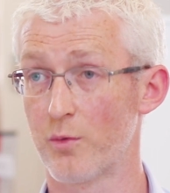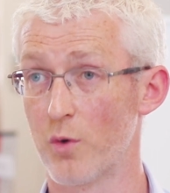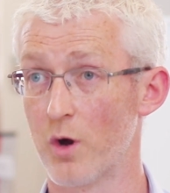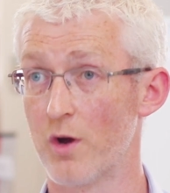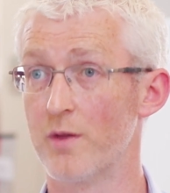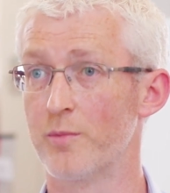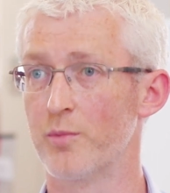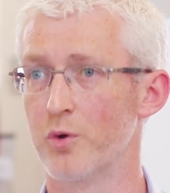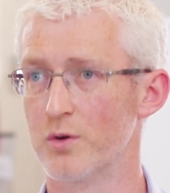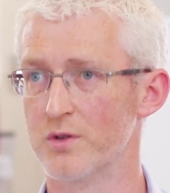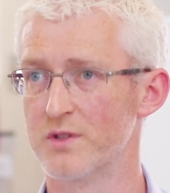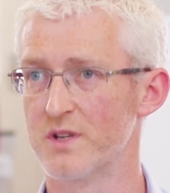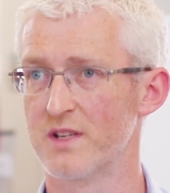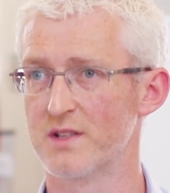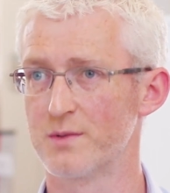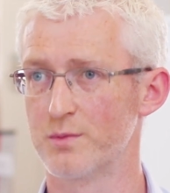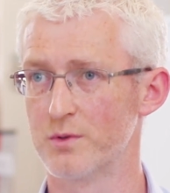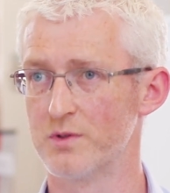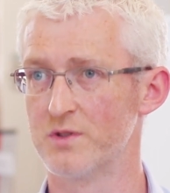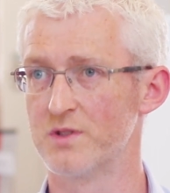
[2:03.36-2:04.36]
throughout the
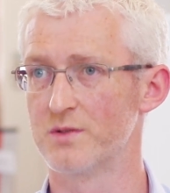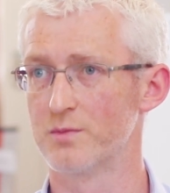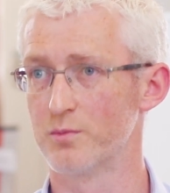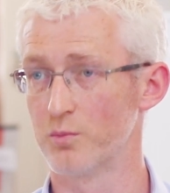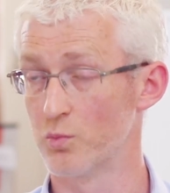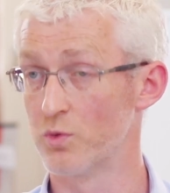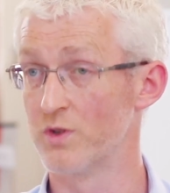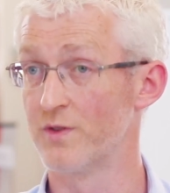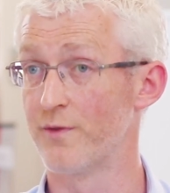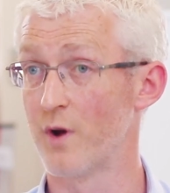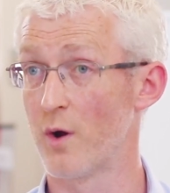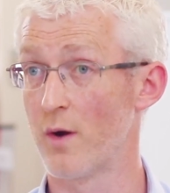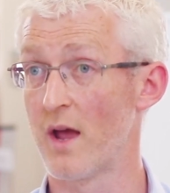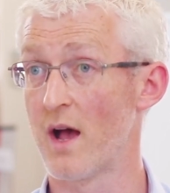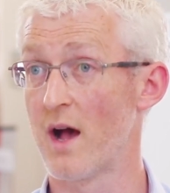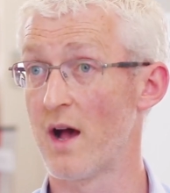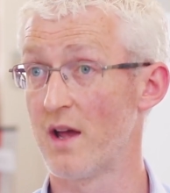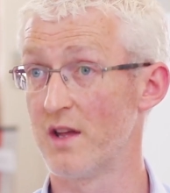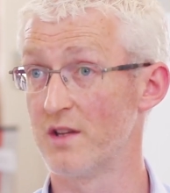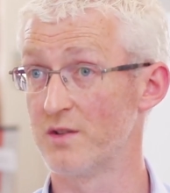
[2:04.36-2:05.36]
process was very
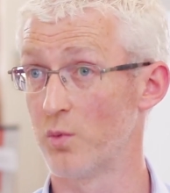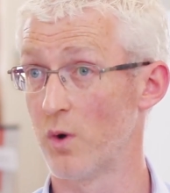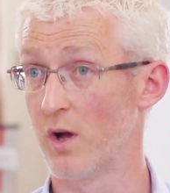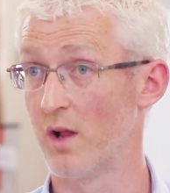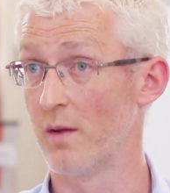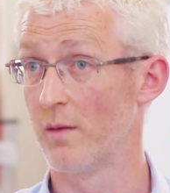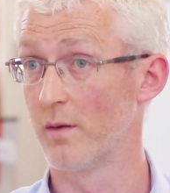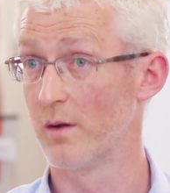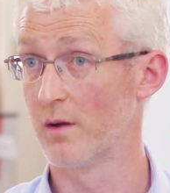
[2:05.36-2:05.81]
high as well.